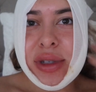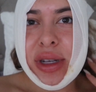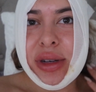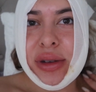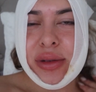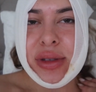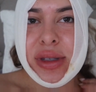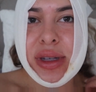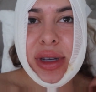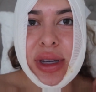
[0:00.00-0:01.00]
take
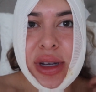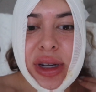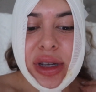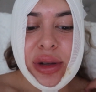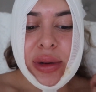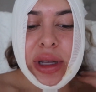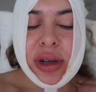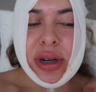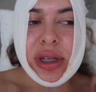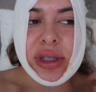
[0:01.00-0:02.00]
notes either way
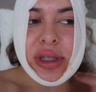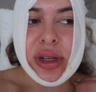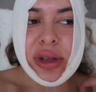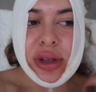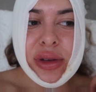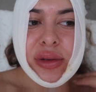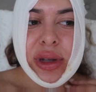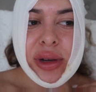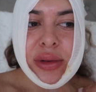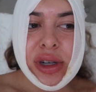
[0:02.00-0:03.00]
they're gonna tell you
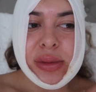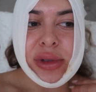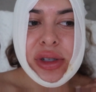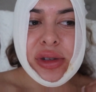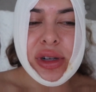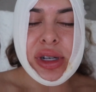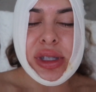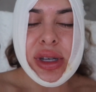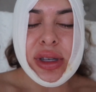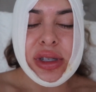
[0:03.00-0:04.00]
like what you're supposed to do they're gonna
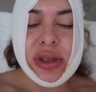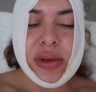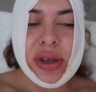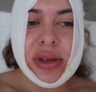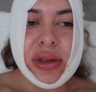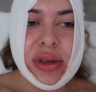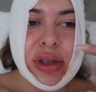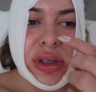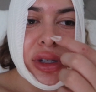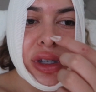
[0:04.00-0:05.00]
text you it
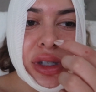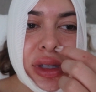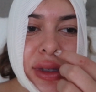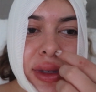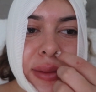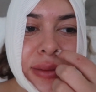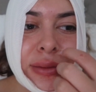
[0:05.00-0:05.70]
the instructions